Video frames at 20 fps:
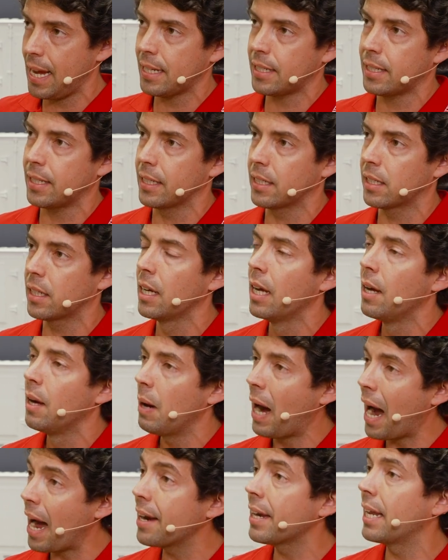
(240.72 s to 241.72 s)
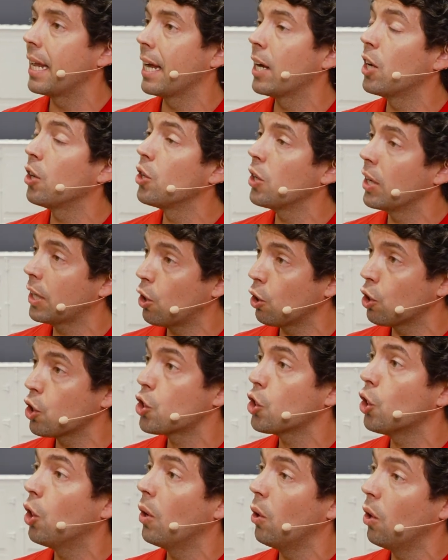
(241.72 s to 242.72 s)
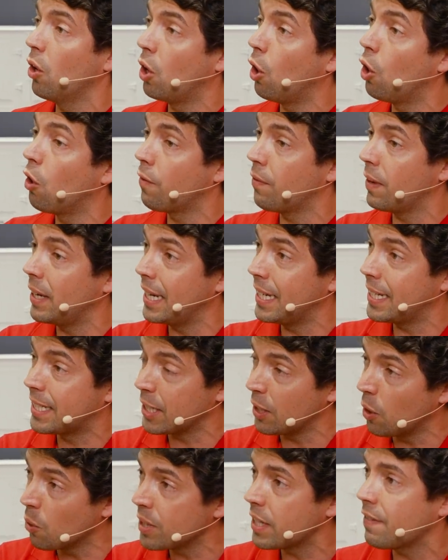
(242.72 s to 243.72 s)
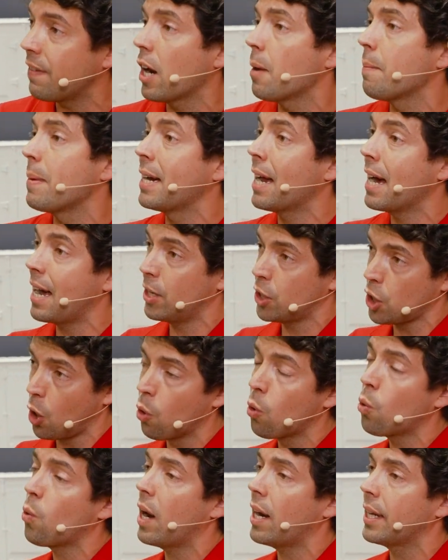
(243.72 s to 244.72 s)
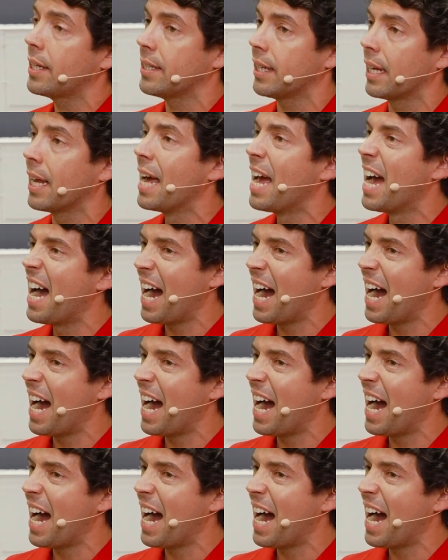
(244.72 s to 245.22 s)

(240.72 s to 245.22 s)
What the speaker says: asset, and the control of its own development and its own quality